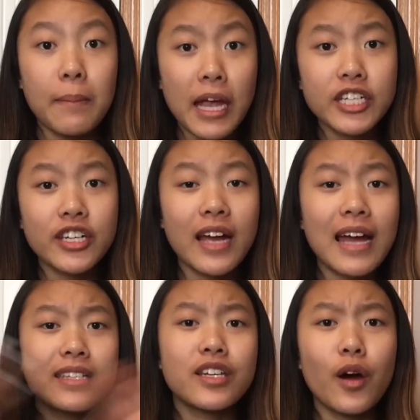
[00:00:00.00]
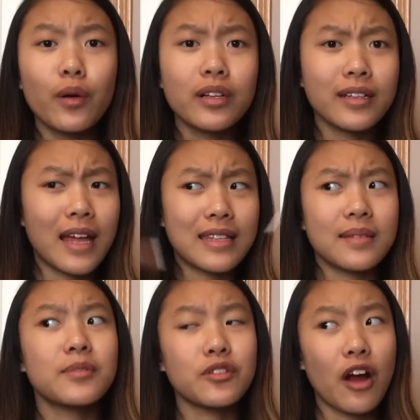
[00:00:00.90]
make sure you guys go click that
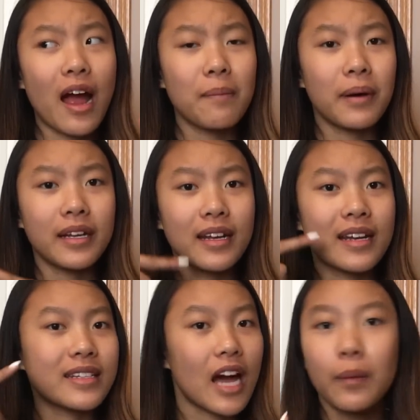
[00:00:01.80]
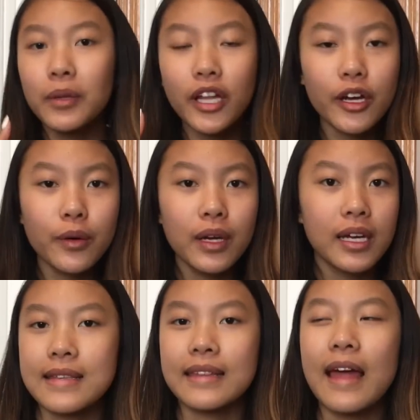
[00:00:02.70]
subscribe button down below.
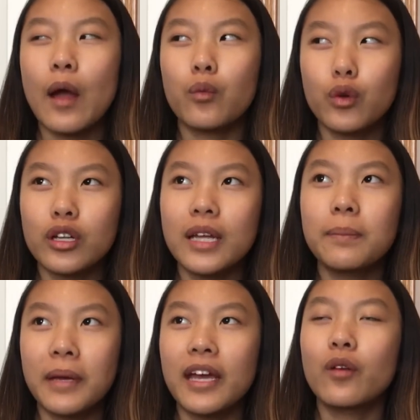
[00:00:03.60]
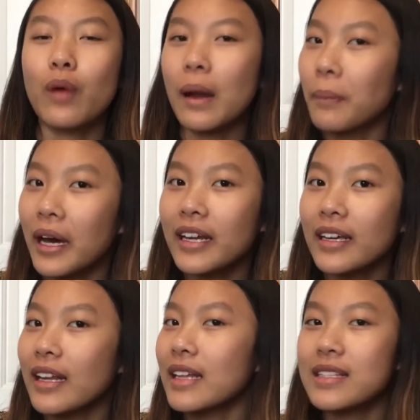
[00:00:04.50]
It's like that really big red
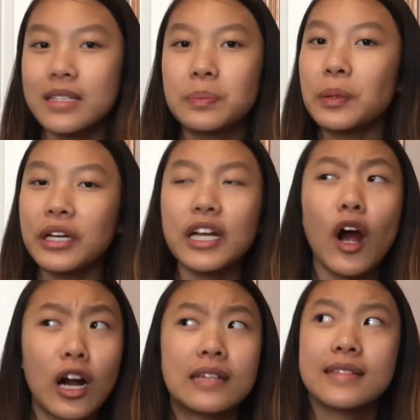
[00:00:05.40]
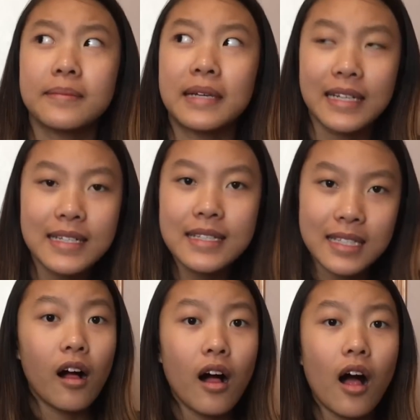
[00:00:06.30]
button. It's pretty hard to miss.
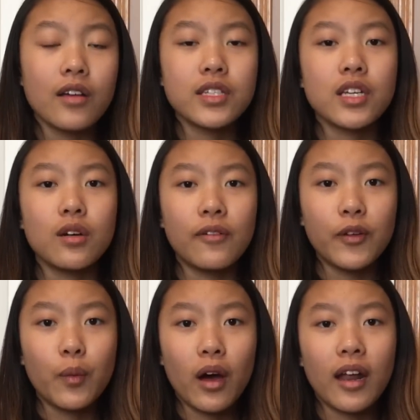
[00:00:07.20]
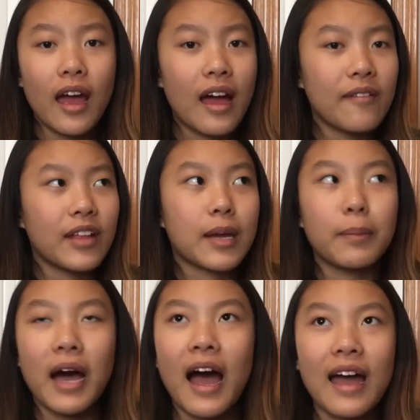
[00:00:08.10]
Also, if you want to have like a
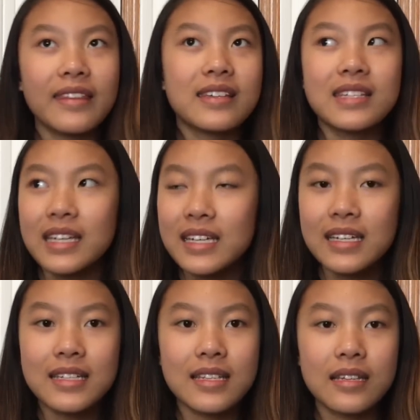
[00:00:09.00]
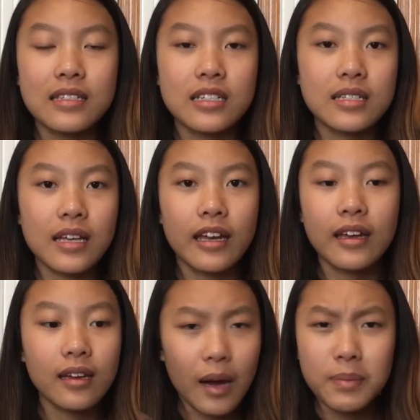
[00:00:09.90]
behind the scenes and just
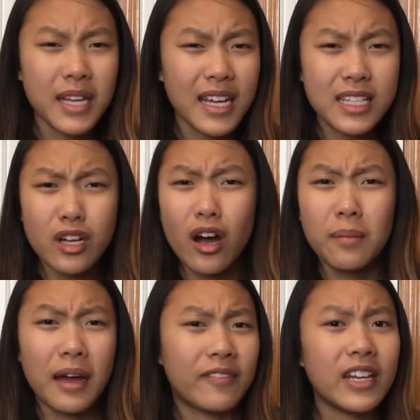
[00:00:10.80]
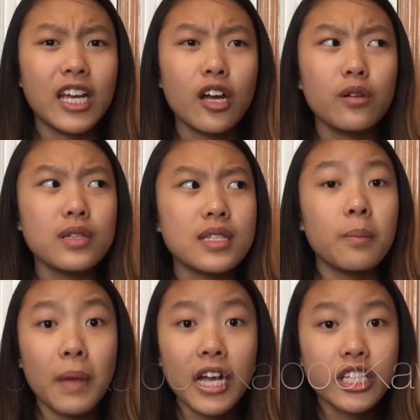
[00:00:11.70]
like updates on my videos,
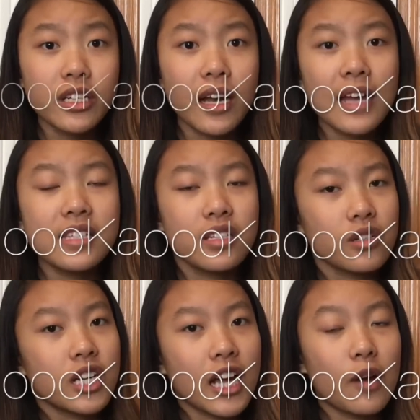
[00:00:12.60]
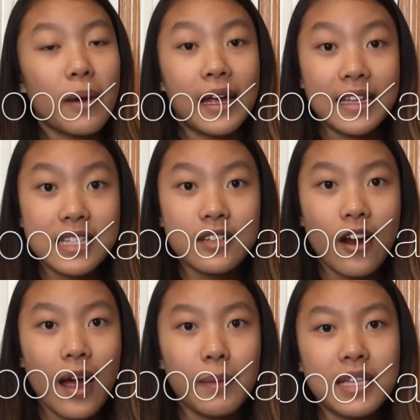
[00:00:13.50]
make sure you guys do check out my
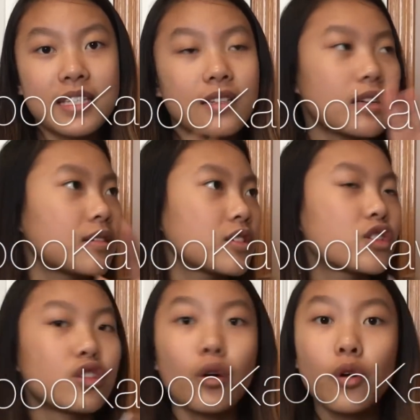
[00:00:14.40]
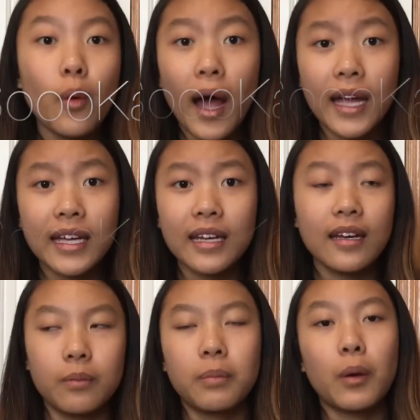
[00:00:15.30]
Instagram. It's so kawaii,
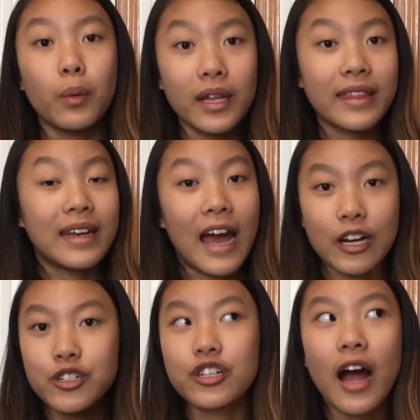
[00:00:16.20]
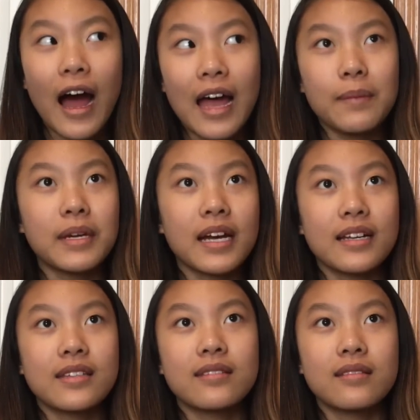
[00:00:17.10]
but with an extra I
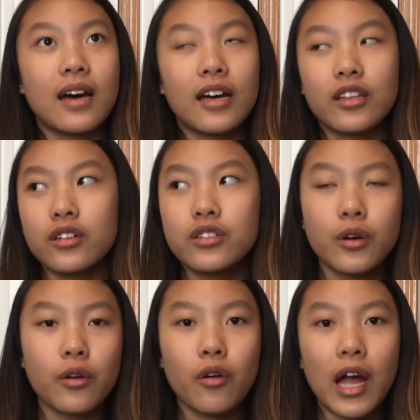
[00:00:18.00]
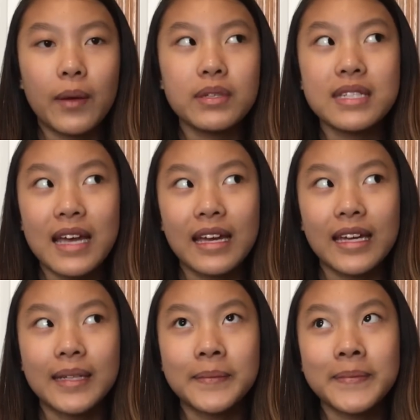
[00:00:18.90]
because the other so kawaii was
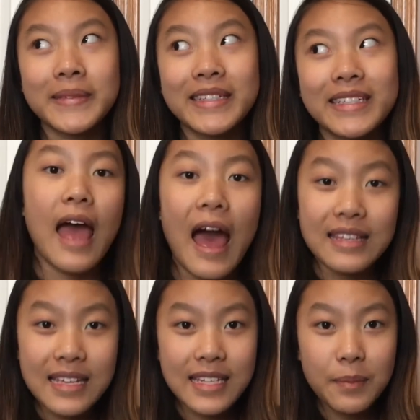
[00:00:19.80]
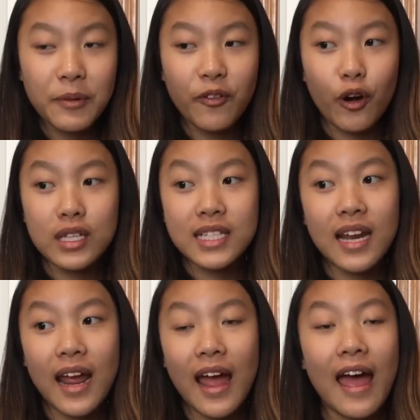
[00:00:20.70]
taken. As I said before,
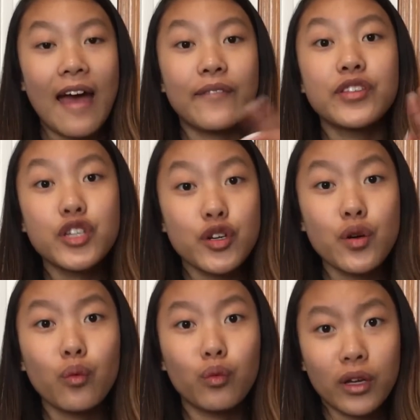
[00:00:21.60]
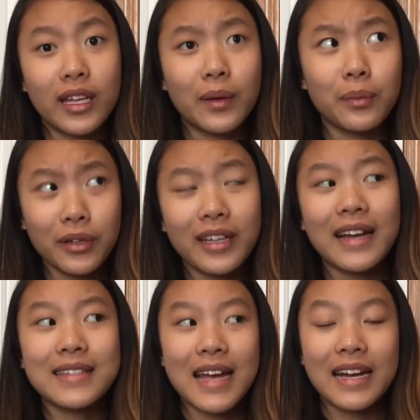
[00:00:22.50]
today I have two really, really
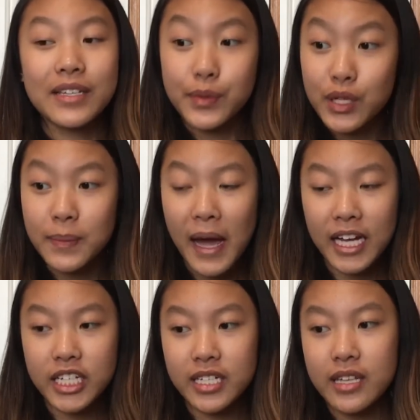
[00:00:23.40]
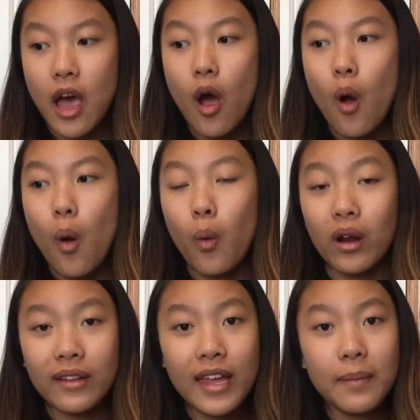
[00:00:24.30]
exciting squishy packages.
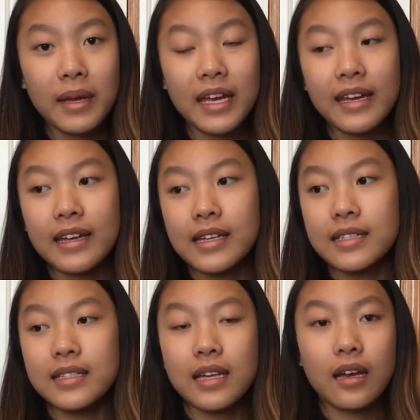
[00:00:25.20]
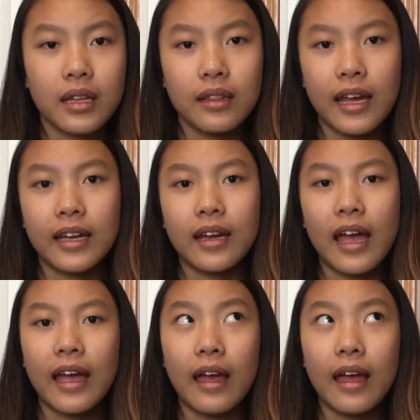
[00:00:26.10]
One of them is like